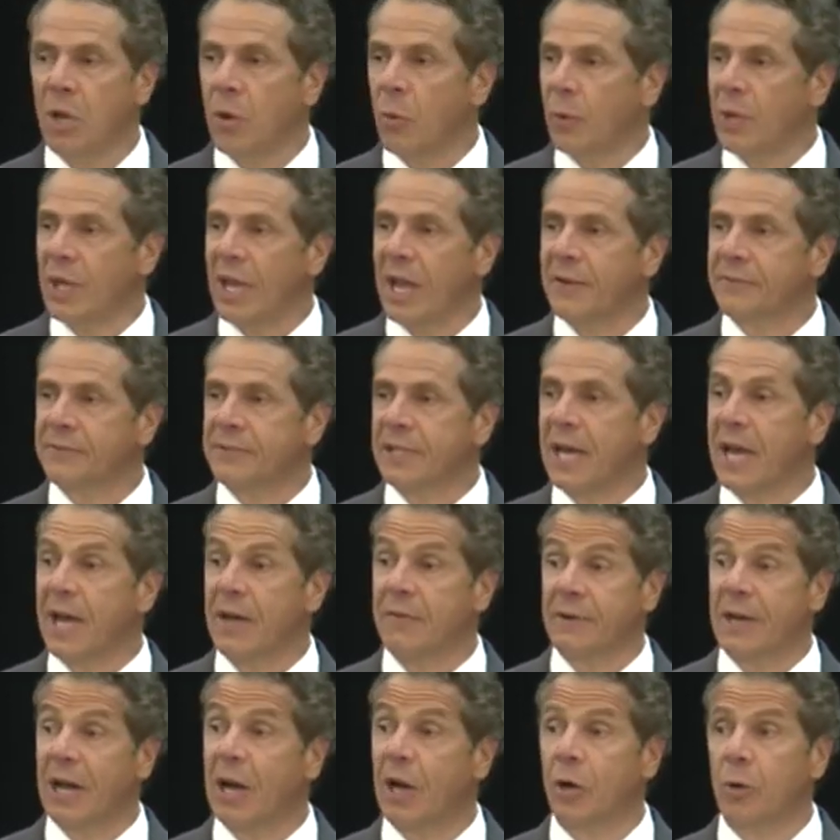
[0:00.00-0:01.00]
We have to
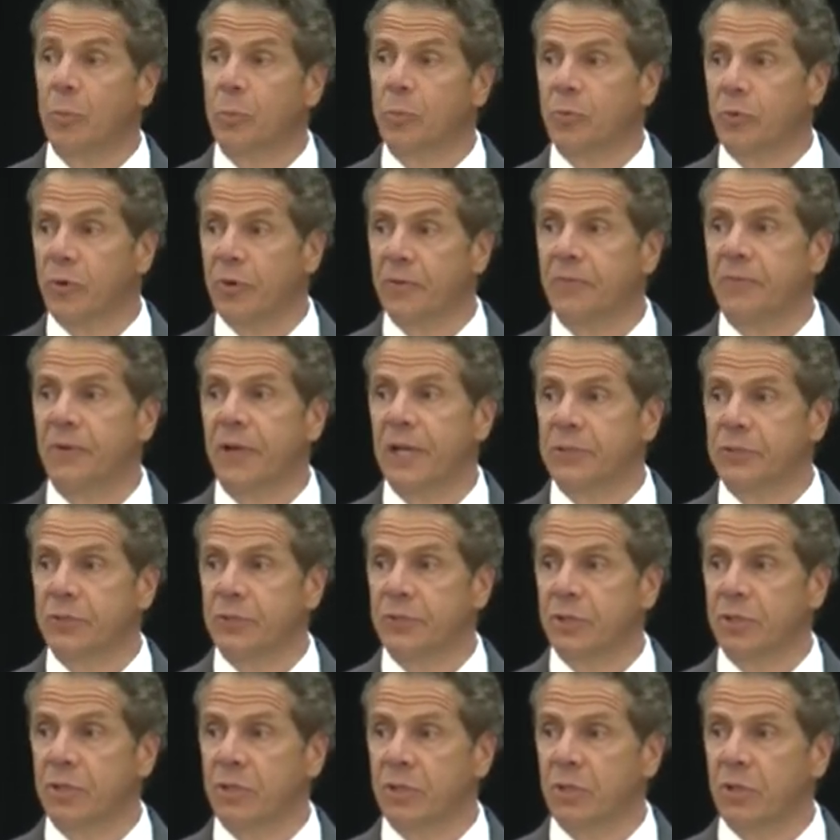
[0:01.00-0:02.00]
have our
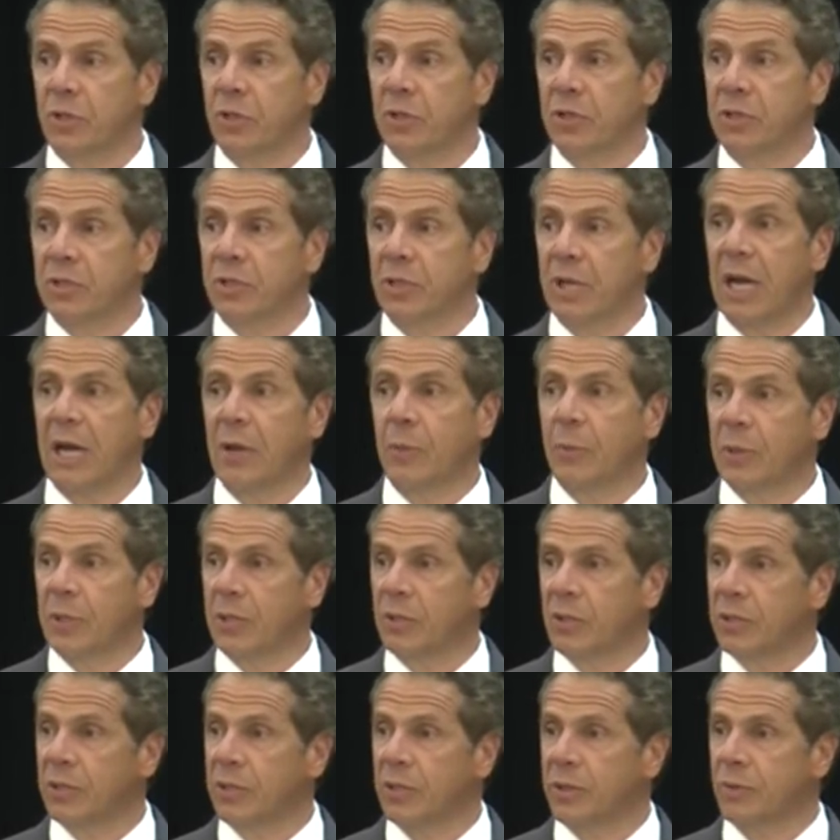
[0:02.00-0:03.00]
professional look. I want
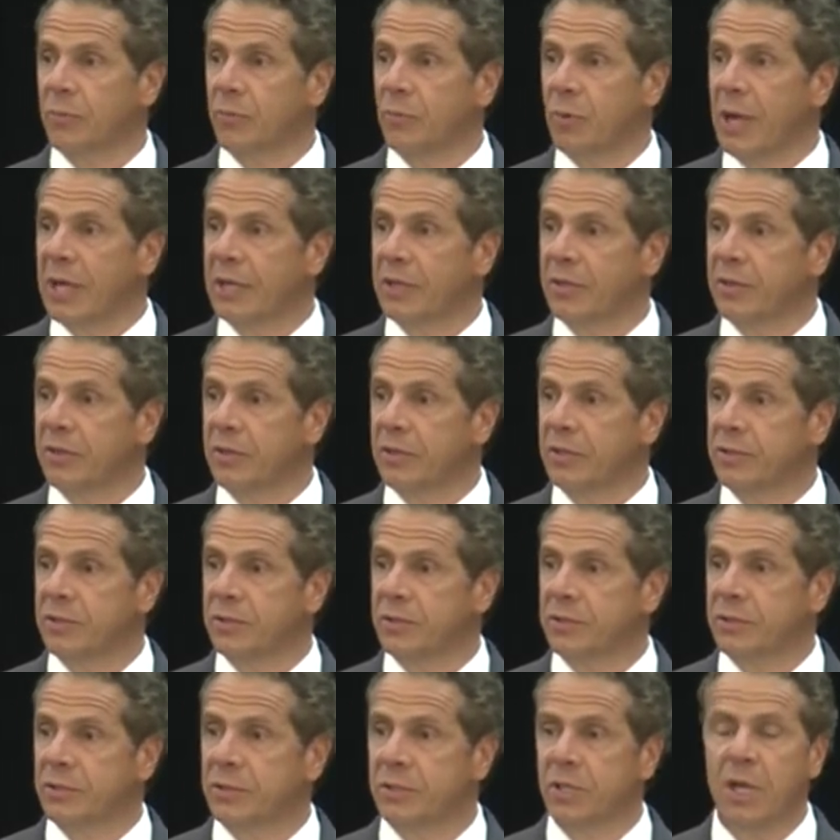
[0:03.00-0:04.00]
to look at the
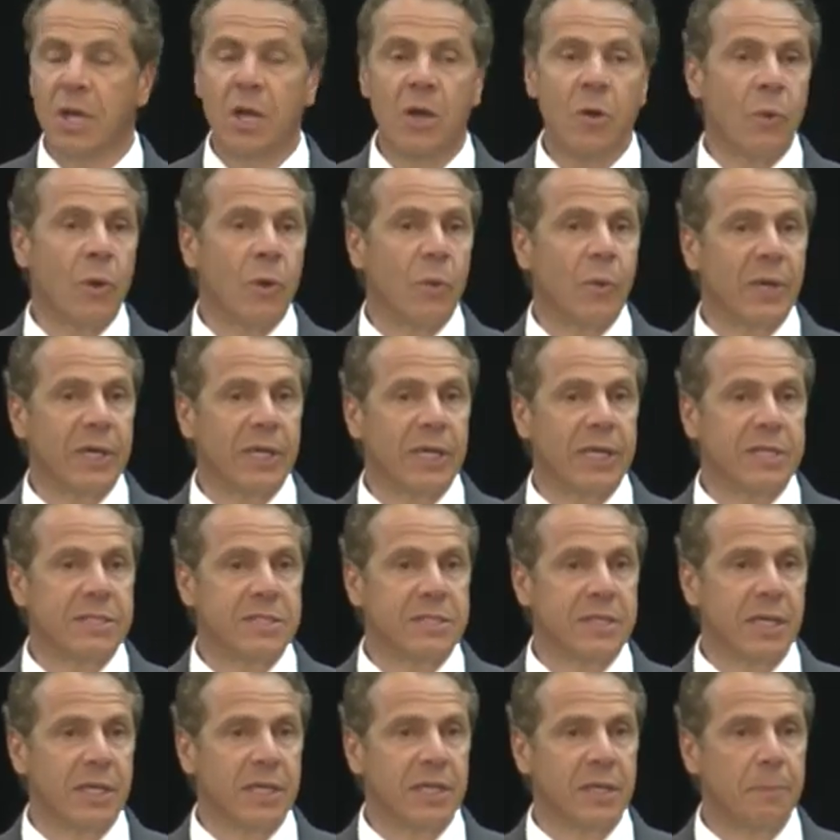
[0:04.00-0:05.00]
records. We want to get a
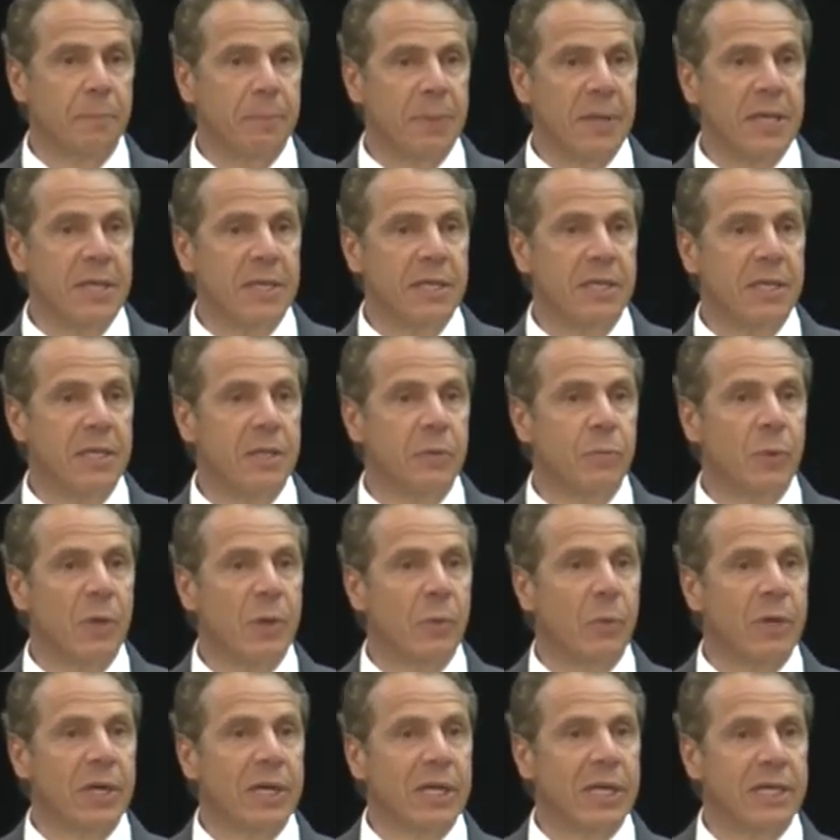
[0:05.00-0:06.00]
second opinion.
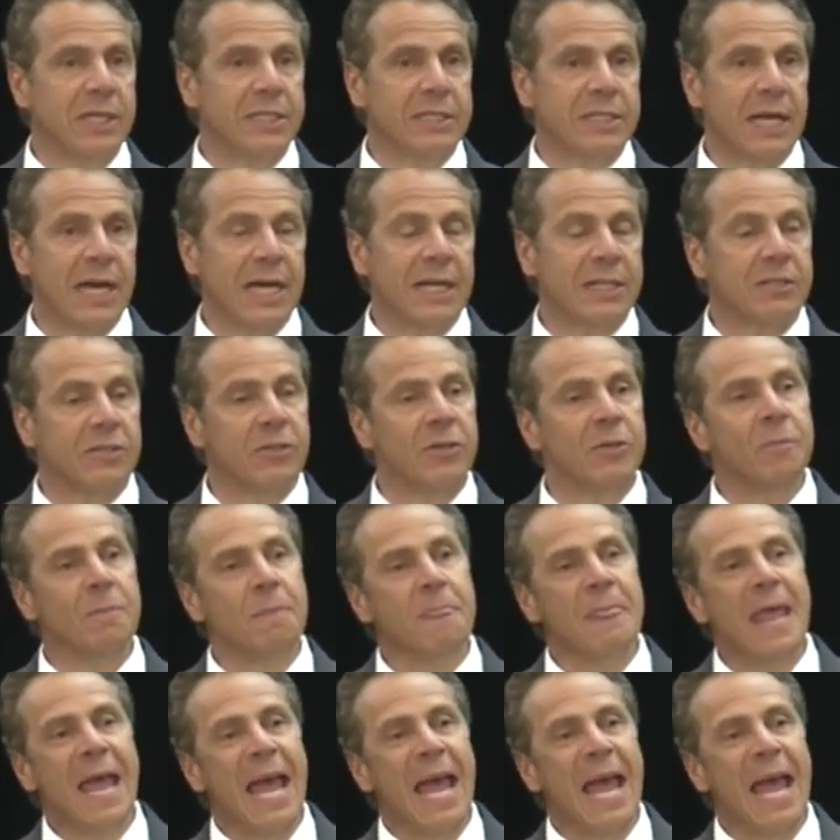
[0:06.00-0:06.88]
We want to get a doctor.